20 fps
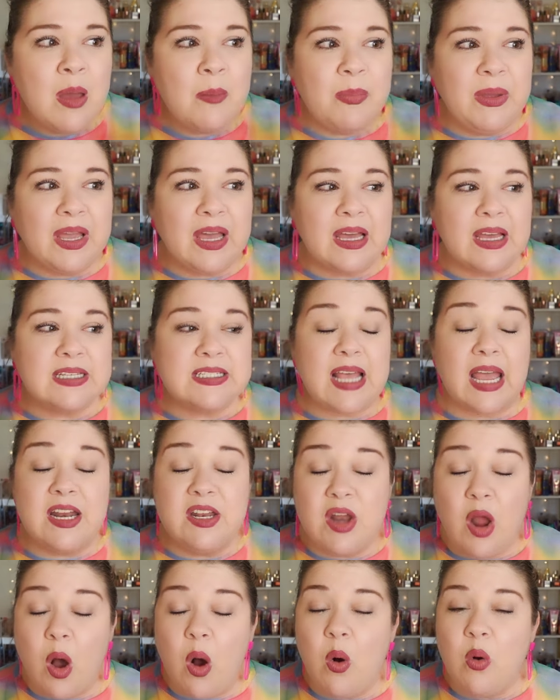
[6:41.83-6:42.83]
Because I
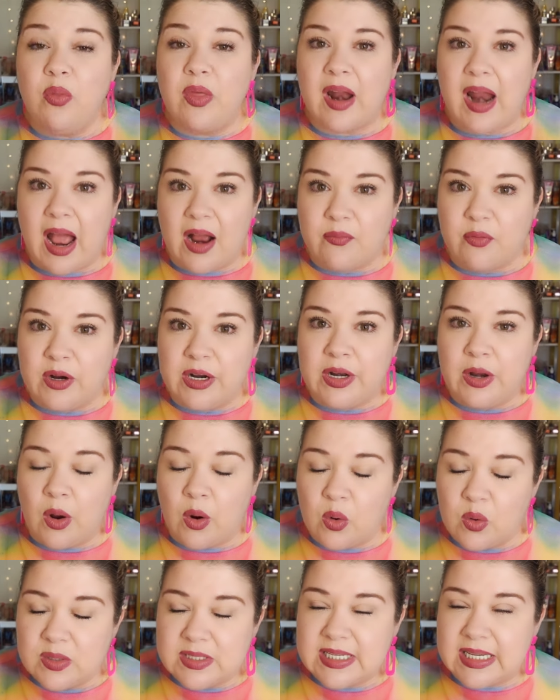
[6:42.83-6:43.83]
know that every
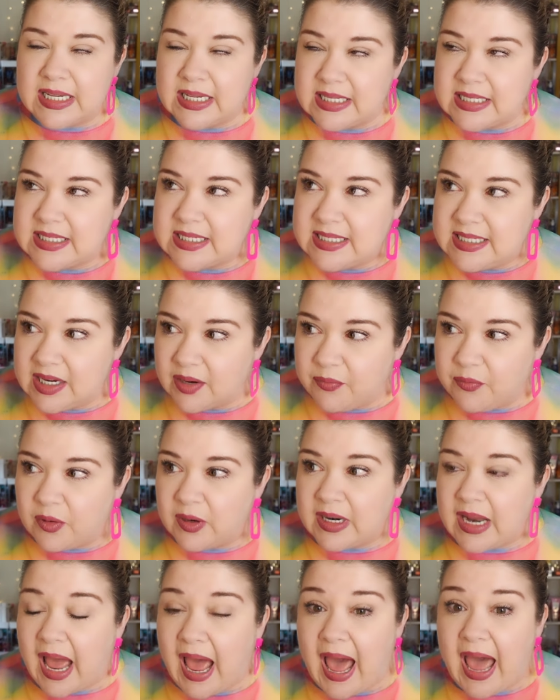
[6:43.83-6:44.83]
nose is
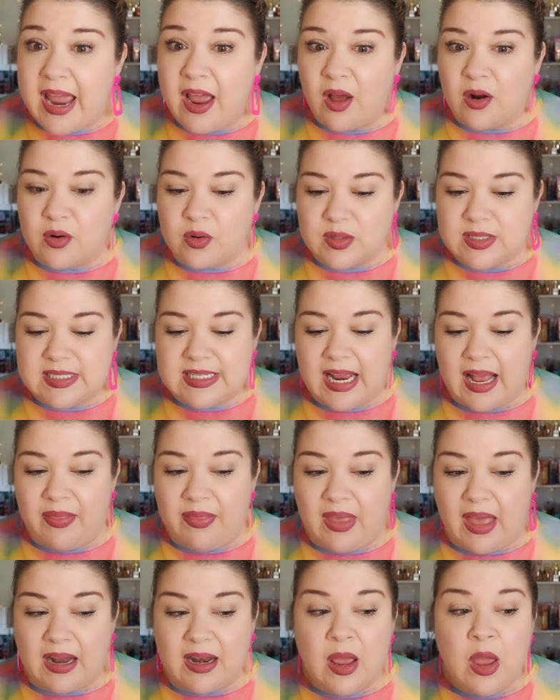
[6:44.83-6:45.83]
different. I
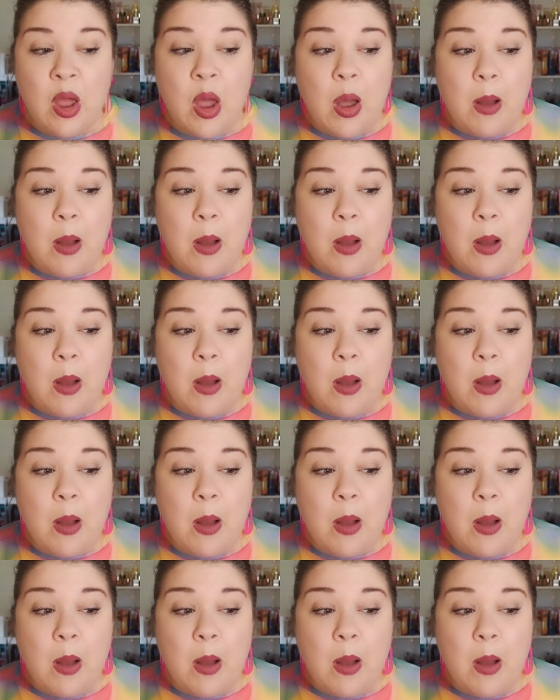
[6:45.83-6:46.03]
understand that.